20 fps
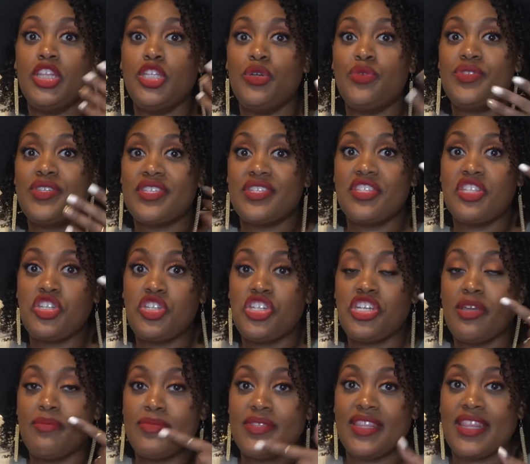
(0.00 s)
loses the
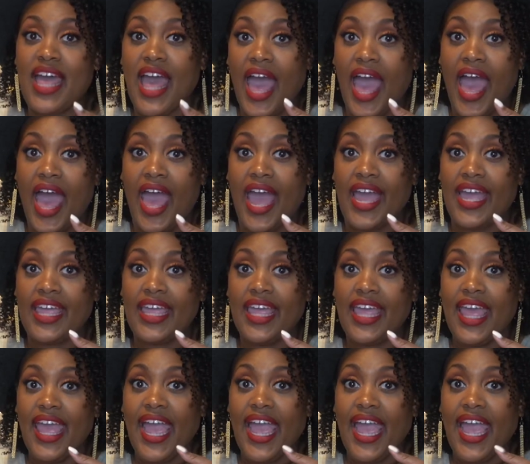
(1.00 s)
gems in the eye,